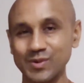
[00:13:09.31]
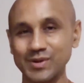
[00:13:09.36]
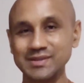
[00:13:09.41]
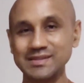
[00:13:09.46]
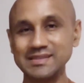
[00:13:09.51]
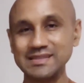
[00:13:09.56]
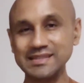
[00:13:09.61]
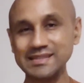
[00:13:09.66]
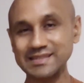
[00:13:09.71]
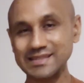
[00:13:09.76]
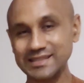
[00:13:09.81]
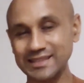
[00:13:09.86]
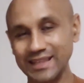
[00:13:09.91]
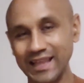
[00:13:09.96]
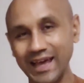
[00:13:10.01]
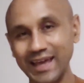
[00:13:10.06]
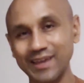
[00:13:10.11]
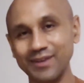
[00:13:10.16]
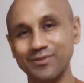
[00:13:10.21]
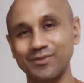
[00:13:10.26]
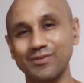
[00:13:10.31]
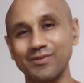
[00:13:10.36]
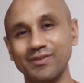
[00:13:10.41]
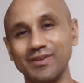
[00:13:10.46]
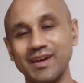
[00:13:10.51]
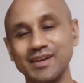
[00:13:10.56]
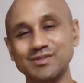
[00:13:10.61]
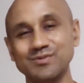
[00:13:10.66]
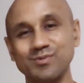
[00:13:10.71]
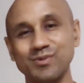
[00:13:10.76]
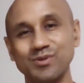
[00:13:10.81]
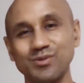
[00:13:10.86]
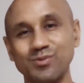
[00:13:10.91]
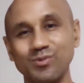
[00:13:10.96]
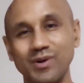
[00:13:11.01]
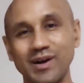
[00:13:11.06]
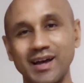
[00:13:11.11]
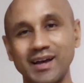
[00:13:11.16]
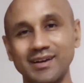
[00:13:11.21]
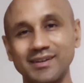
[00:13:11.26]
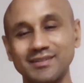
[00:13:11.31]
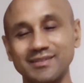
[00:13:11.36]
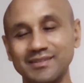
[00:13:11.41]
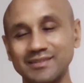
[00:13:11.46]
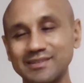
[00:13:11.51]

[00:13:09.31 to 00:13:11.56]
one sees life as worthwhile.